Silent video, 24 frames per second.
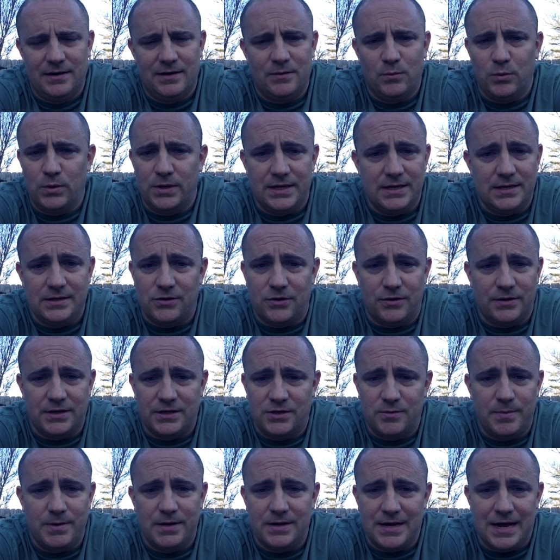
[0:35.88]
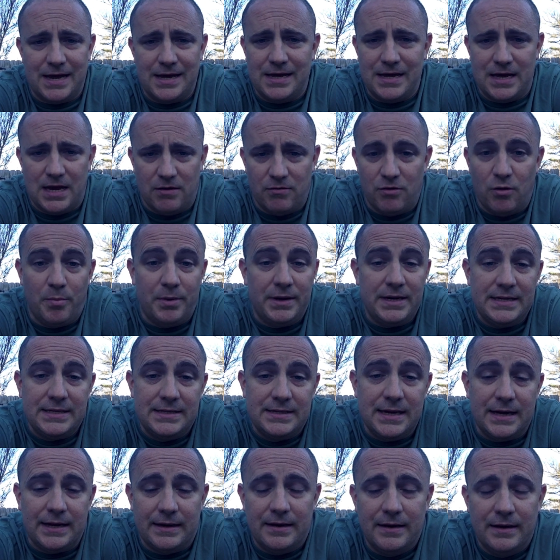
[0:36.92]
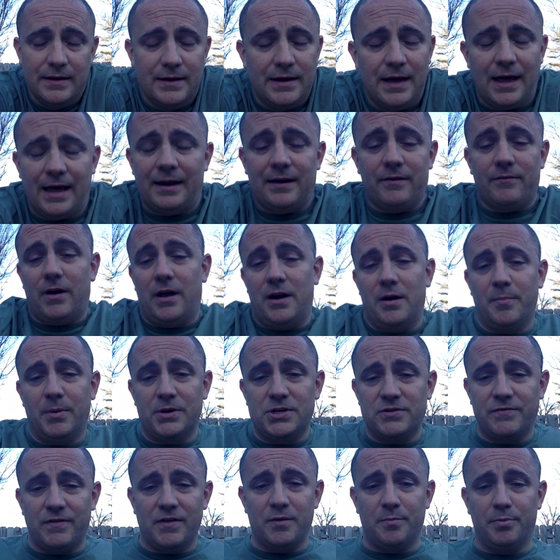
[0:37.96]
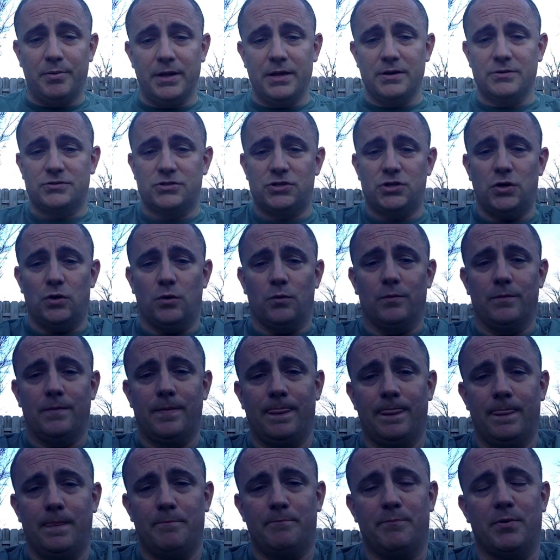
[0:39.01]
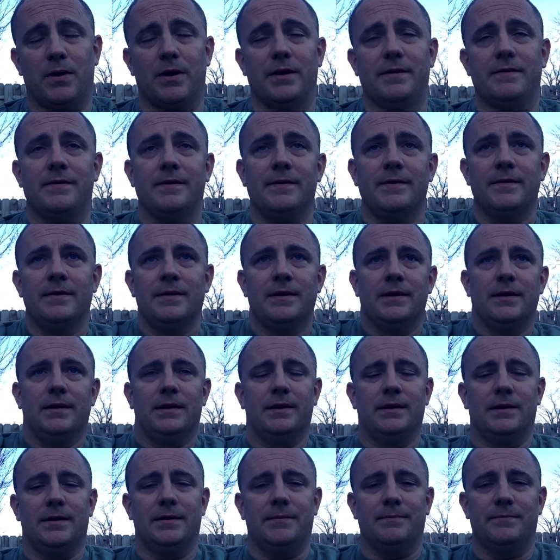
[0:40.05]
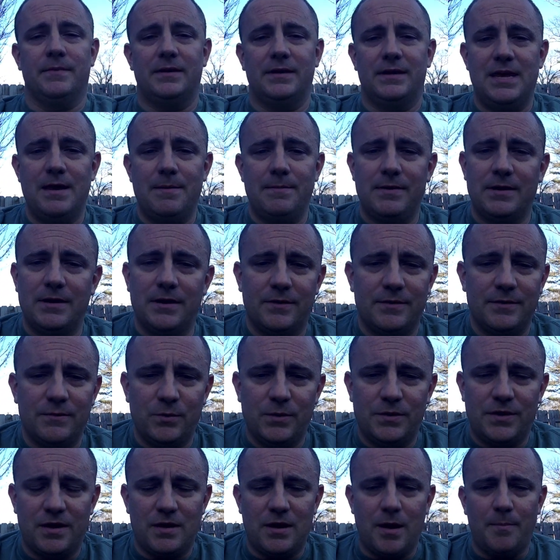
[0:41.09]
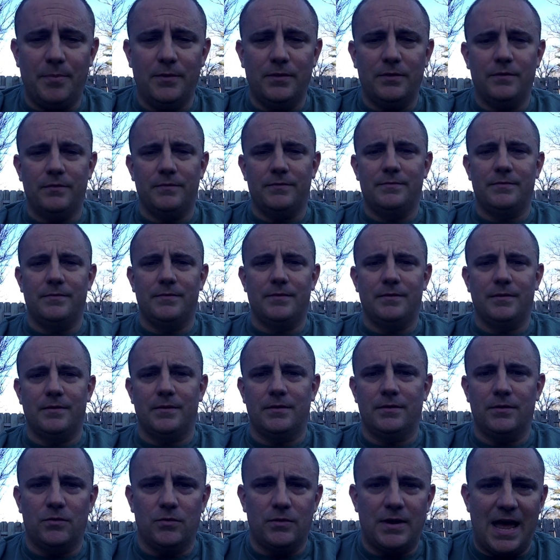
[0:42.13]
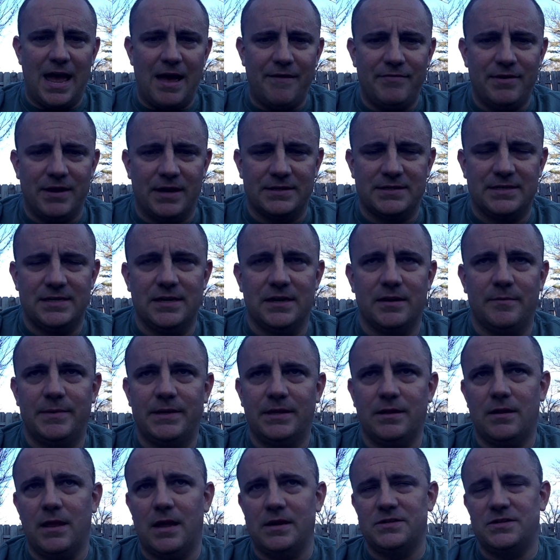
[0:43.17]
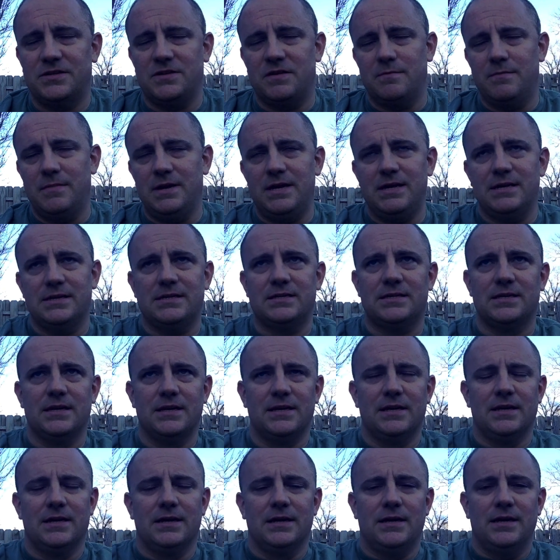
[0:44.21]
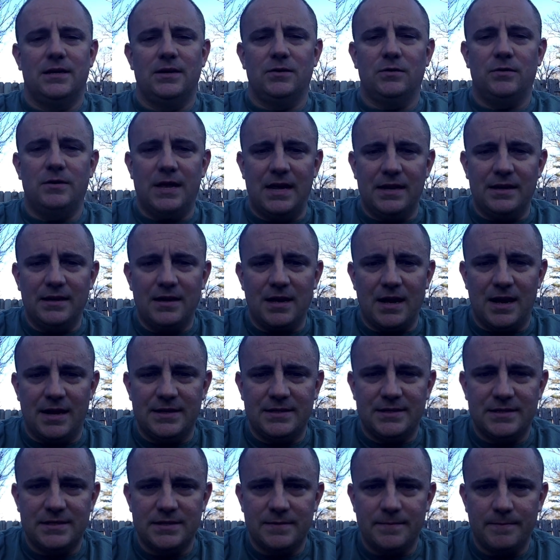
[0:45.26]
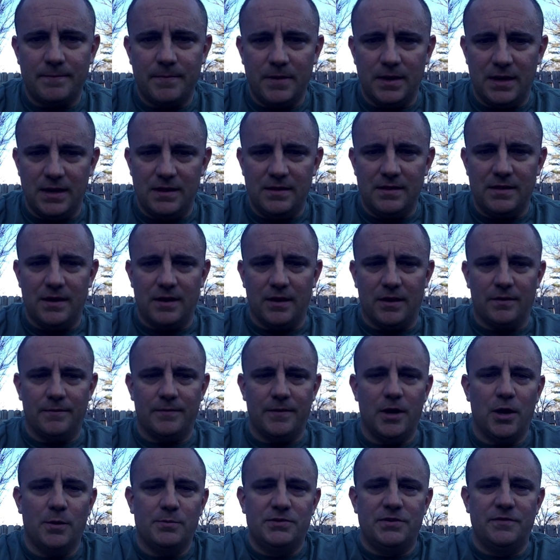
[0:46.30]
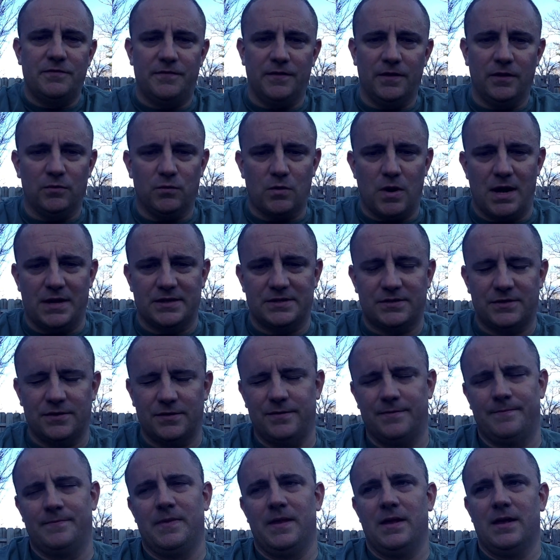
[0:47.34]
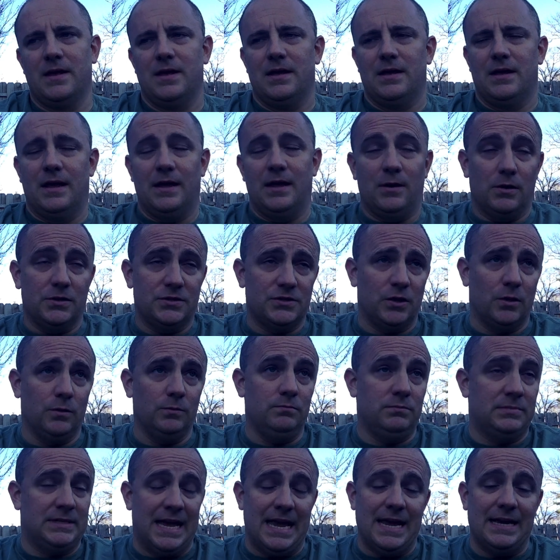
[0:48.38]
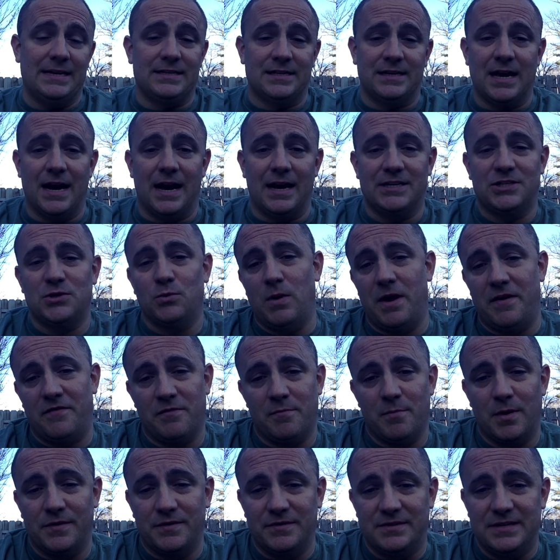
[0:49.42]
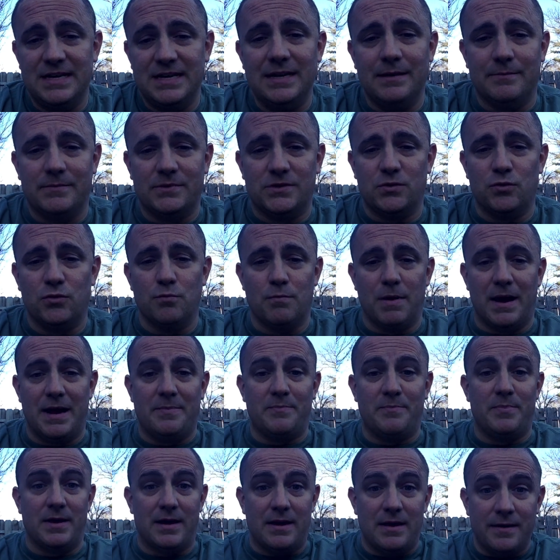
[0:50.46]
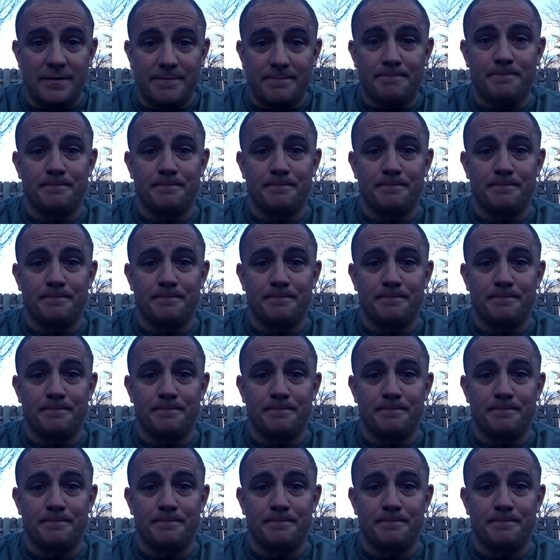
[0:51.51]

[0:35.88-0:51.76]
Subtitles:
what he turned into be a Yankee hero, but he did. And a bunch of other players, too. But keep me with a couple little caveats here. I mean, the logic to me is, you know, getting guys in there helps you fill a roster and also takes guys away from other teams who might be,